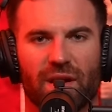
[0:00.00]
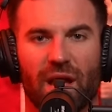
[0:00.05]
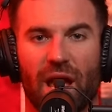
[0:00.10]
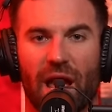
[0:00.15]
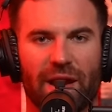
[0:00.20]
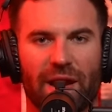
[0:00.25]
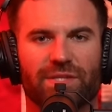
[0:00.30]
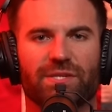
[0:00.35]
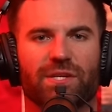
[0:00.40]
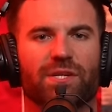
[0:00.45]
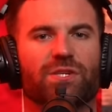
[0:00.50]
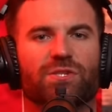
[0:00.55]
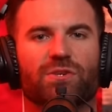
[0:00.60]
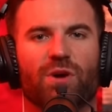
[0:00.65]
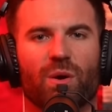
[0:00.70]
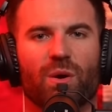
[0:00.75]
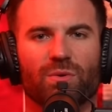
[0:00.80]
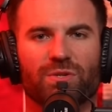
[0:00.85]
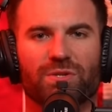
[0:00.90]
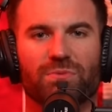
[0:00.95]
And it's going to
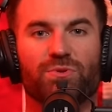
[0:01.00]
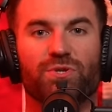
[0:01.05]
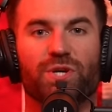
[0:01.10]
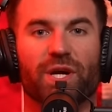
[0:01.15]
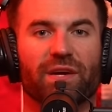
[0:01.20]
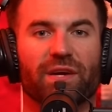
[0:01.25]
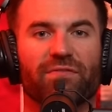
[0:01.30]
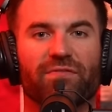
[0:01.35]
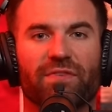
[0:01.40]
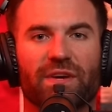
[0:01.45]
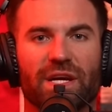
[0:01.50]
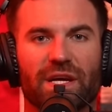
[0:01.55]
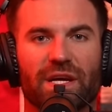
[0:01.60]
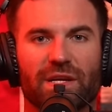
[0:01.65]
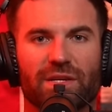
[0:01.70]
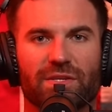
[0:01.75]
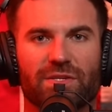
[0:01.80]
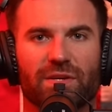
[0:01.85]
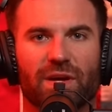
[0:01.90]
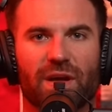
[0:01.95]
start with some chicken
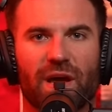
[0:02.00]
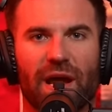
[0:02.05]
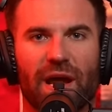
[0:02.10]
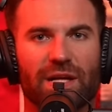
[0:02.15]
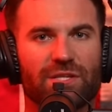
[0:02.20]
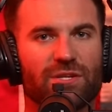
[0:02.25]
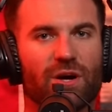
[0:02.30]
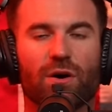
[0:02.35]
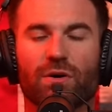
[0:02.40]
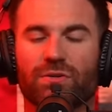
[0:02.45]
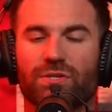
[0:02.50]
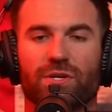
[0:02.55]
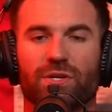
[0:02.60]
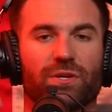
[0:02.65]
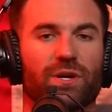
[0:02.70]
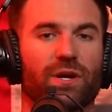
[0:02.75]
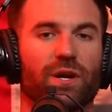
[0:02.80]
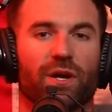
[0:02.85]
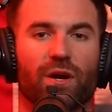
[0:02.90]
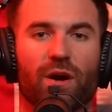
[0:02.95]
fajitas. It's also
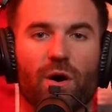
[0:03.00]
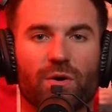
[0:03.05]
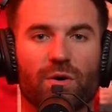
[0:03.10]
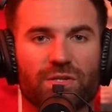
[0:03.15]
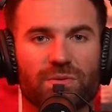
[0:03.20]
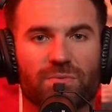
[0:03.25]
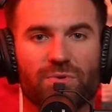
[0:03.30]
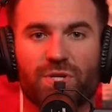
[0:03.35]
going to go with some